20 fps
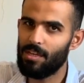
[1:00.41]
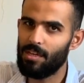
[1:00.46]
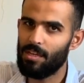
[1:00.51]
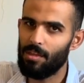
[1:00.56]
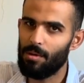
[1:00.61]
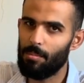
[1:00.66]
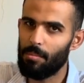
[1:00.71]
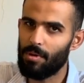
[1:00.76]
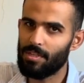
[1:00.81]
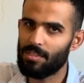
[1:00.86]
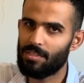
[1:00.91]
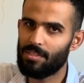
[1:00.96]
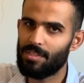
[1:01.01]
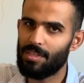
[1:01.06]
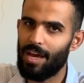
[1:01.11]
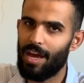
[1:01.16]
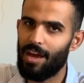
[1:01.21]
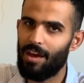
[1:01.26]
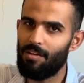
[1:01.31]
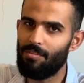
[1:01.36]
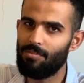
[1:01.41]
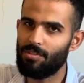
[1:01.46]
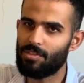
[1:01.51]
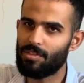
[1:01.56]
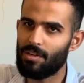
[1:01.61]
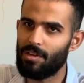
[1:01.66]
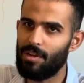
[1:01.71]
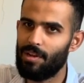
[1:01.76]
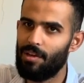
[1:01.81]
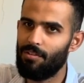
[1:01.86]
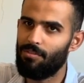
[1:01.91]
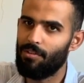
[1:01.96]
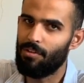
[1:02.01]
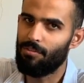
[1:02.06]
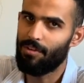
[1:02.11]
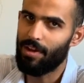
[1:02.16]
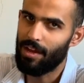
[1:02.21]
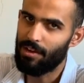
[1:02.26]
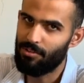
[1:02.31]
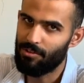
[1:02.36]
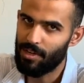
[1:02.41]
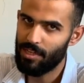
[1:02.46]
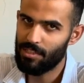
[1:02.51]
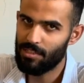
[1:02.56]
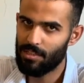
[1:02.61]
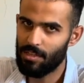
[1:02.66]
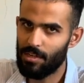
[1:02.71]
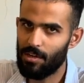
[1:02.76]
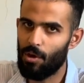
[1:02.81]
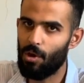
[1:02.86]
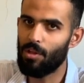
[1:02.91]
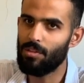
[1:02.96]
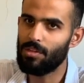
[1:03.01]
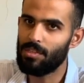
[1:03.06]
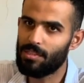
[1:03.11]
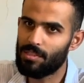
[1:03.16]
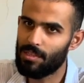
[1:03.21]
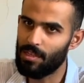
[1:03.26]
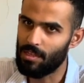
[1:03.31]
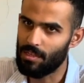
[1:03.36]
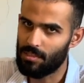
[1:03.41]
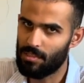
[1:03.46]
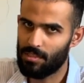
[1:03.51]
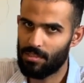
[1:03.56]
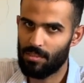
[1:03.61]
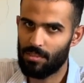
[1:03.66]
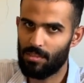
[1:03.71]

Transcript: they must have a certain level of hydration, all these things.